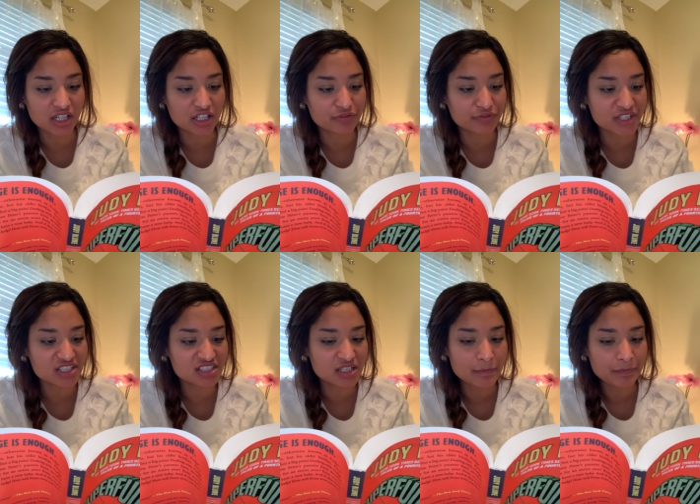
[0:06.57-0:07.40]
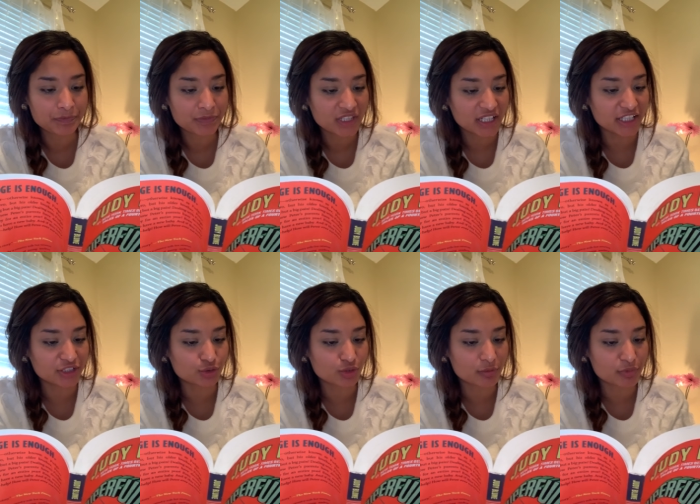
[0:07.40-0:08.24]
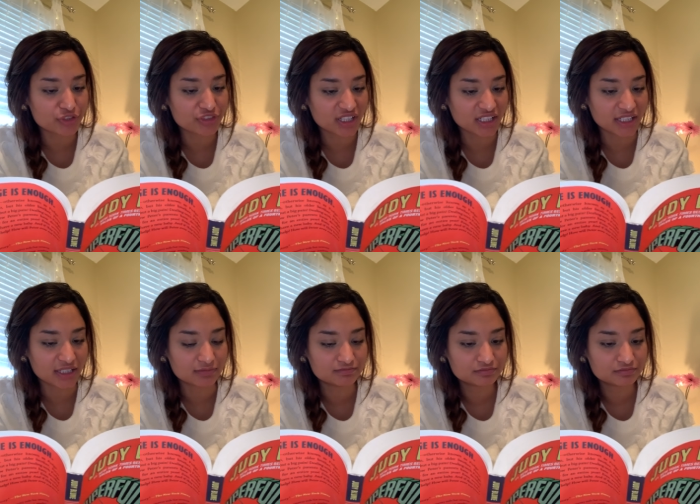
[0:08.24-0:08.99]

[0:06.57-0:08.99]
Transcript: her fist into her birthday cake.